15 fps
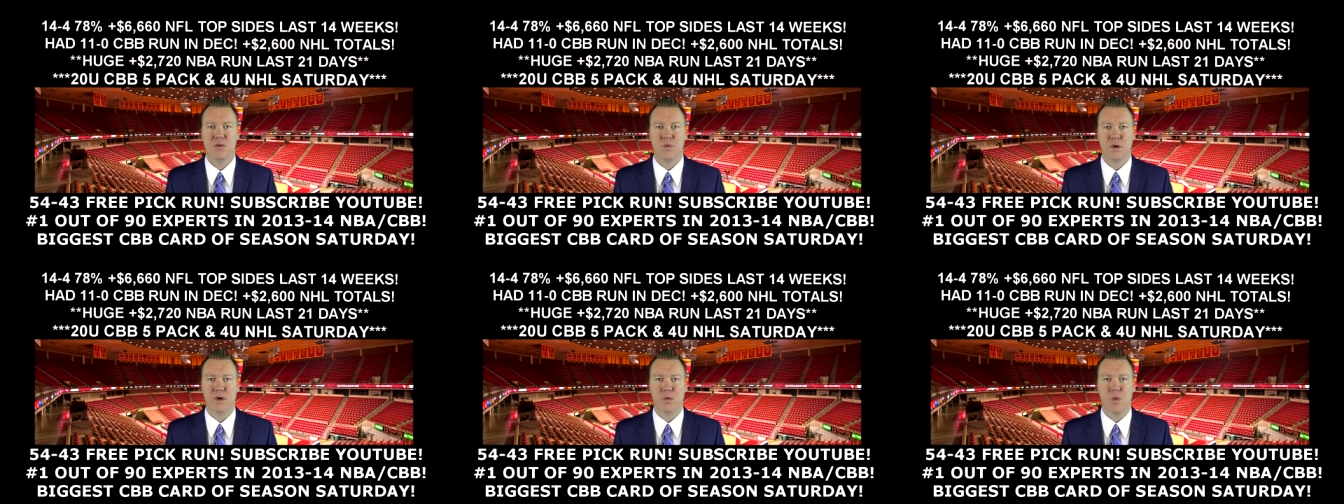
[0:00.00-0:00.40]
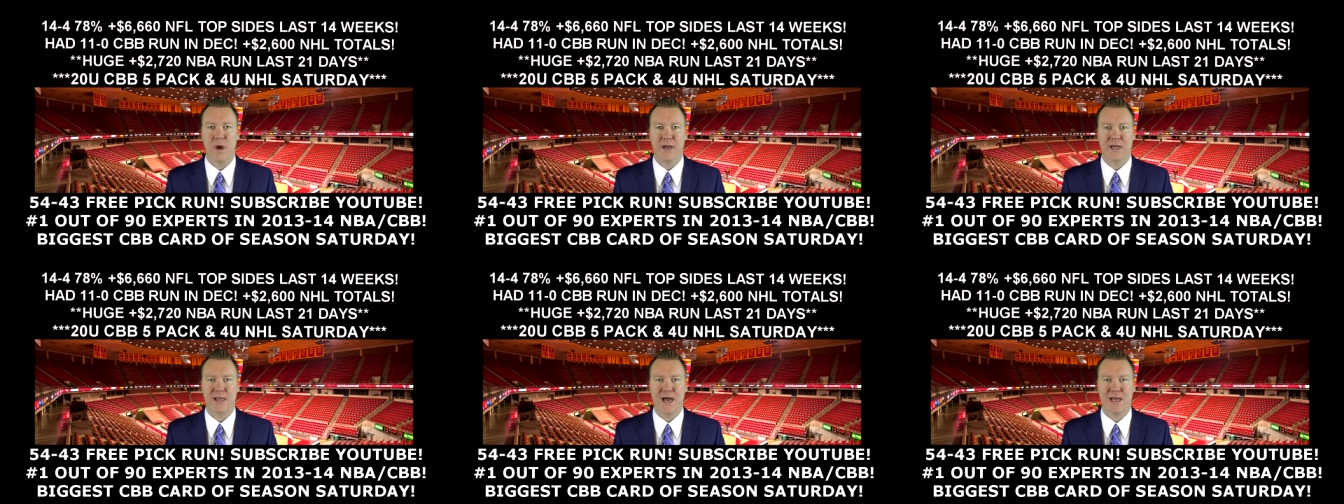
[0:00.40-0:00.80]
We were
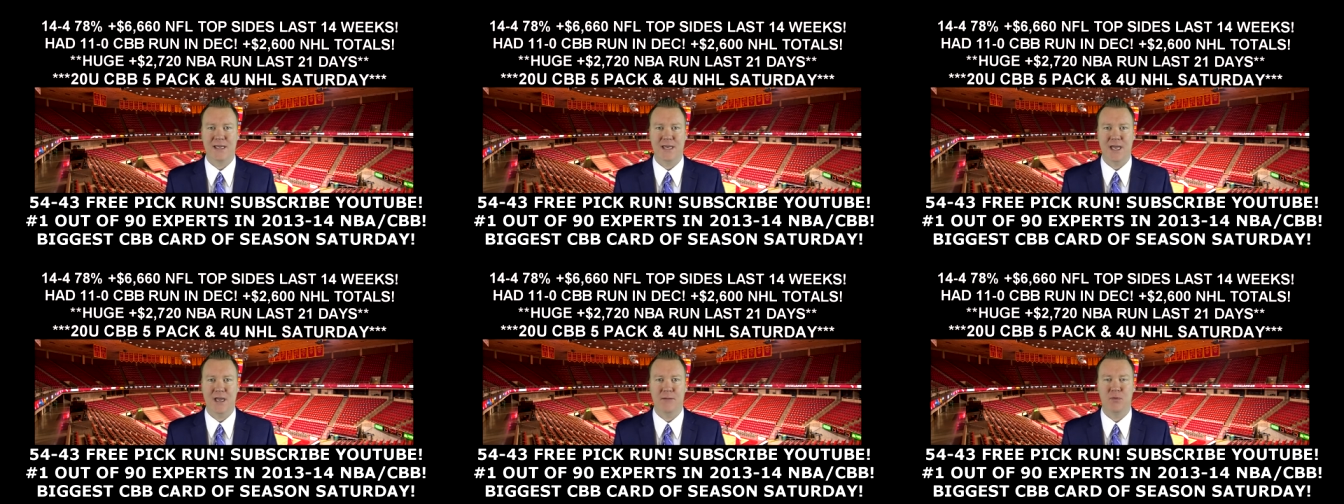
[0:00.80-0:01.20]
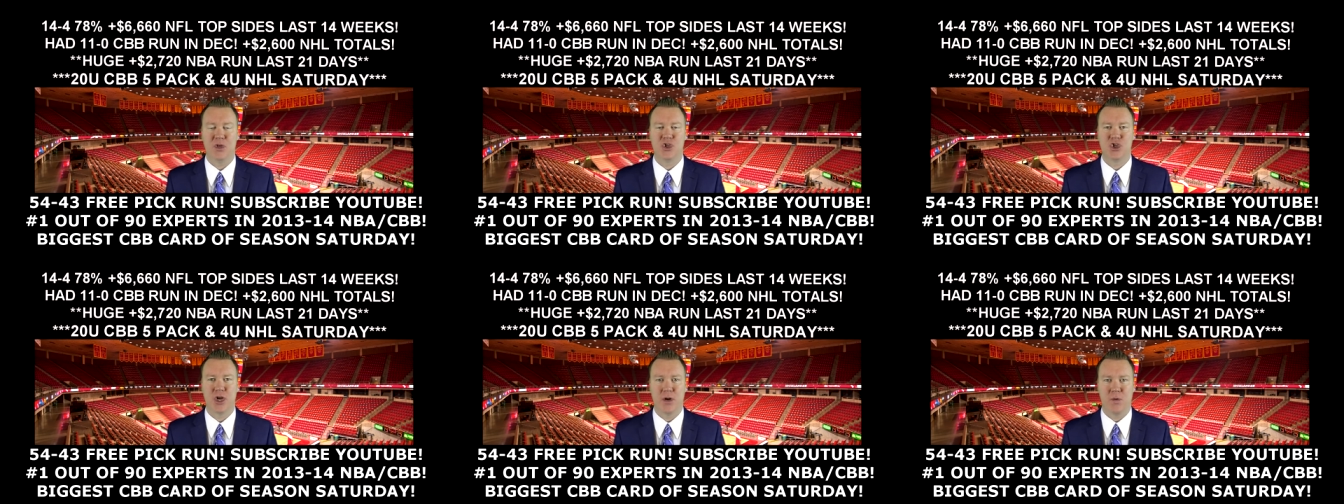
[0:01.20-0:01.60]
winning that game. We
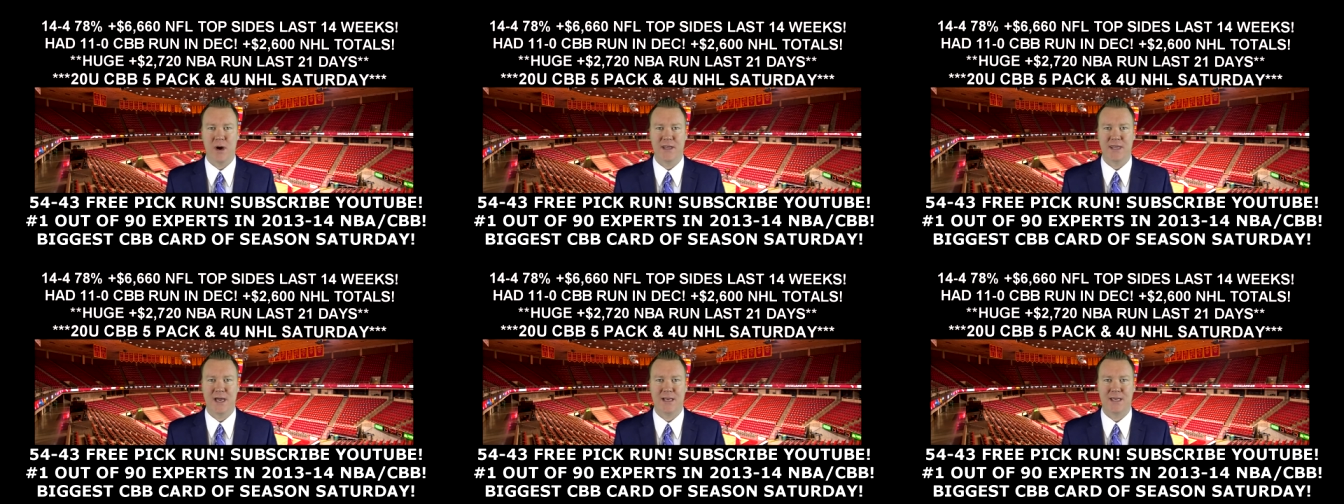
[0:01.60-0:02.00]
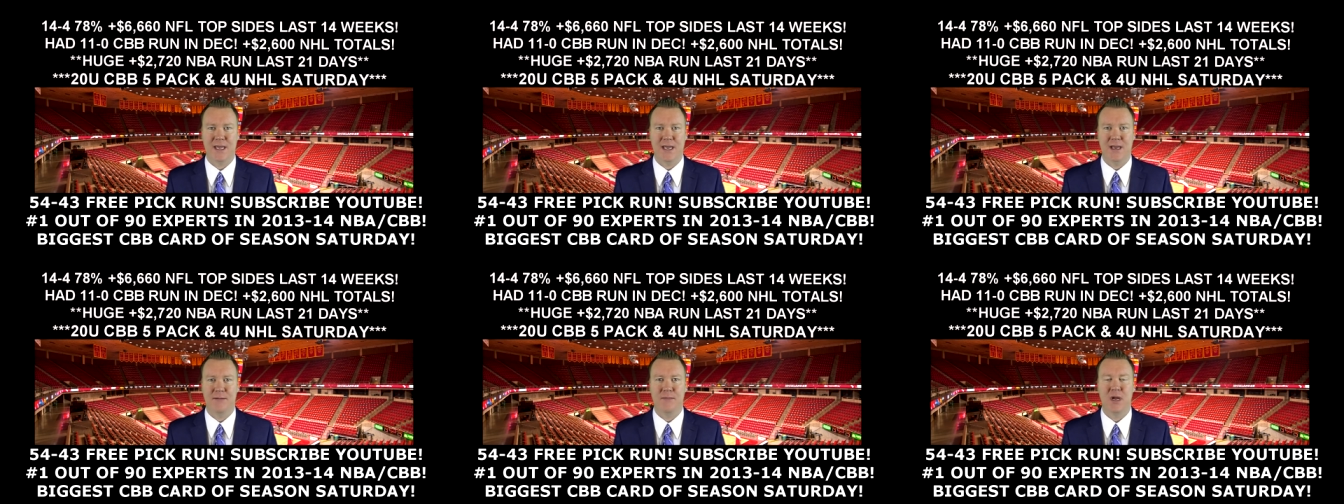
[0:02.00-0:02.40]
should have won that
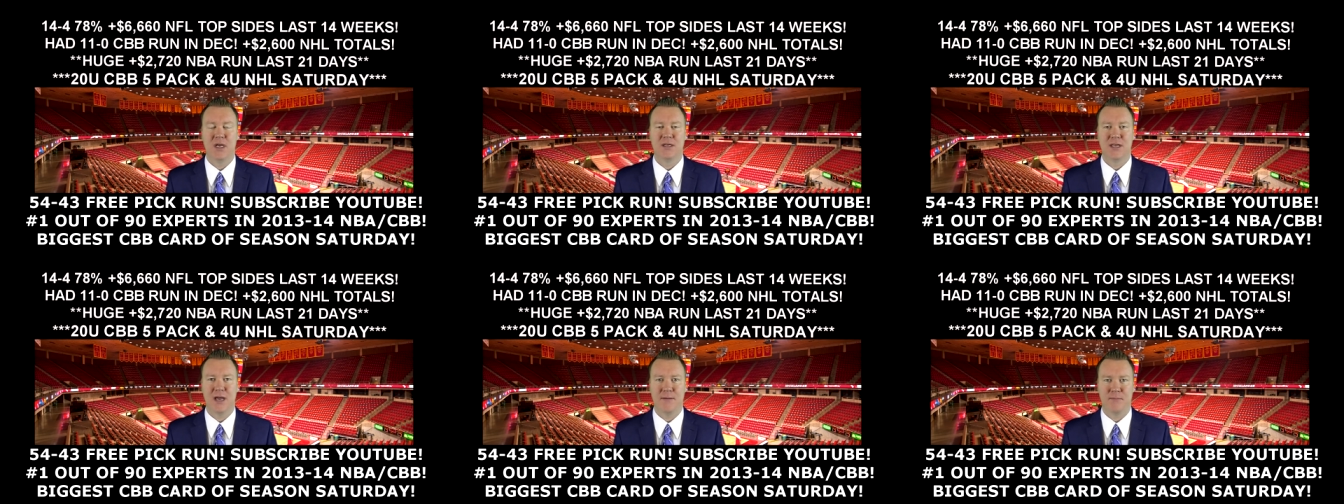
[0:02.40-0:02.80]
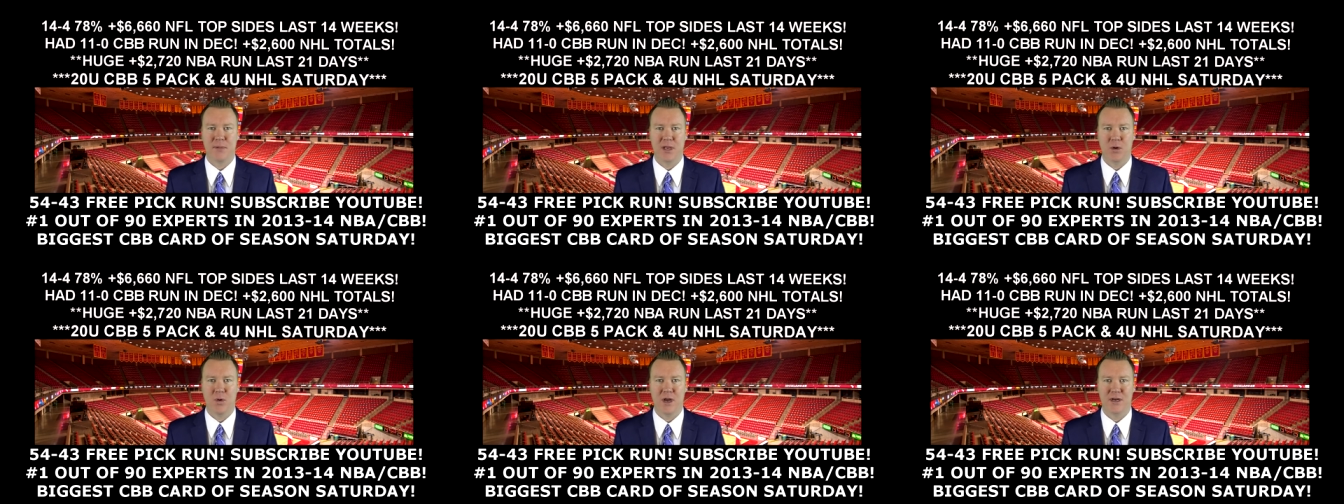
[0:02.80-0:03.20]
game. Tampa
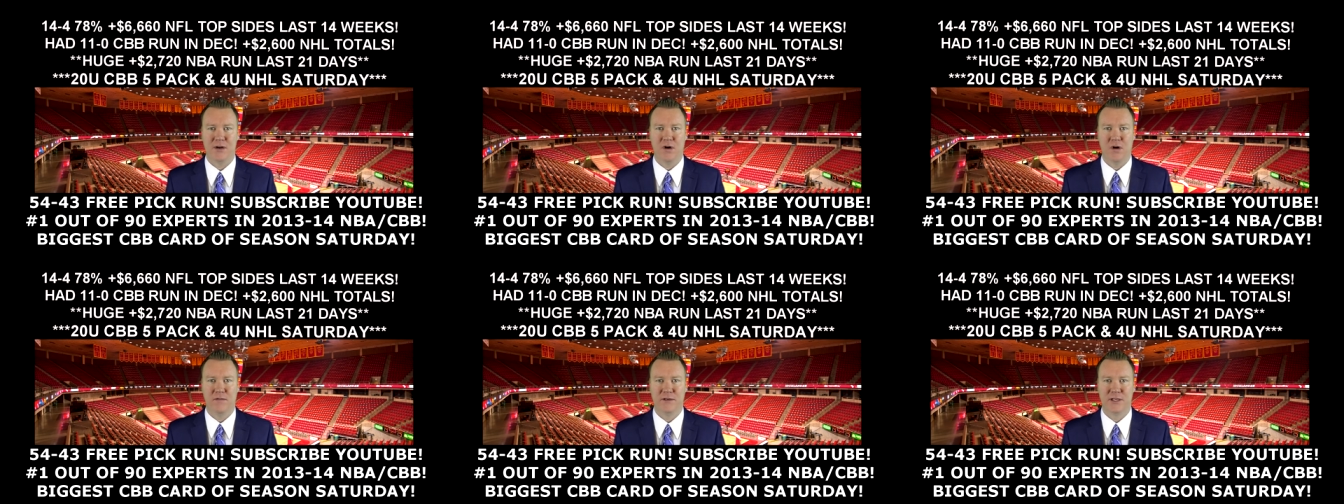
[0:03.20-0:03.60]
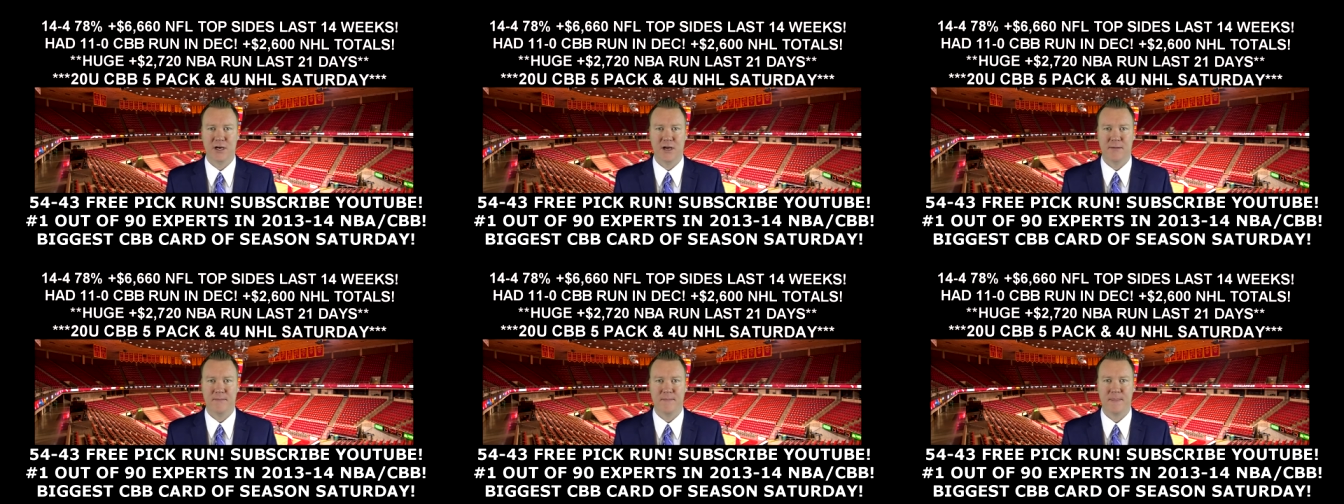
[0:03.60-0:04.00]
Bay won in
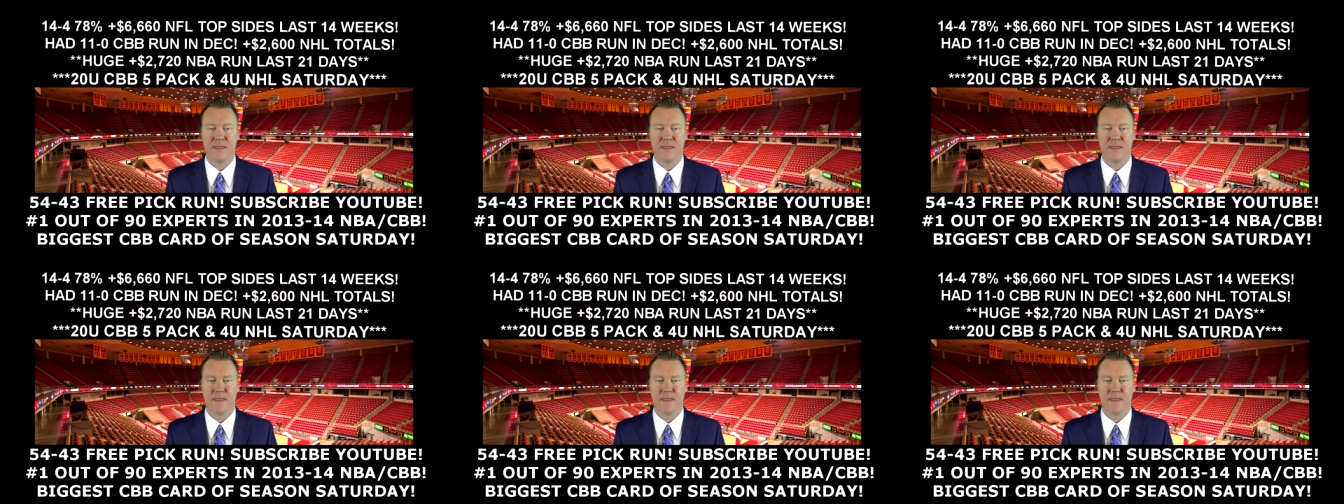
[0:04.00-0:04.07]
overtime.